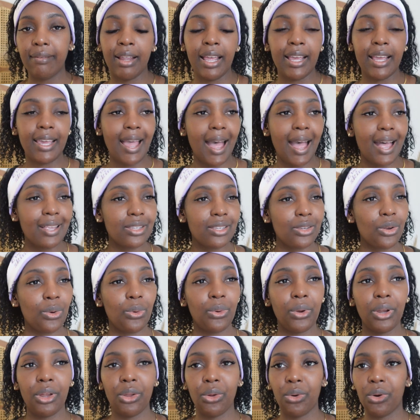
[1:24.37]
like castor
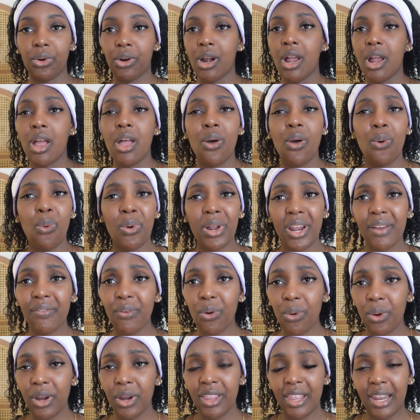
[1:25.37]
oil or whatever
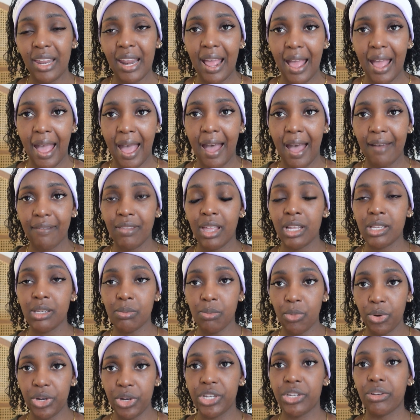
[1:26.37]
oil that I have that's
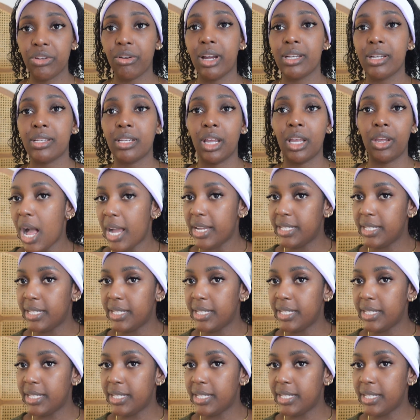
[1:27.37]
moisturizing.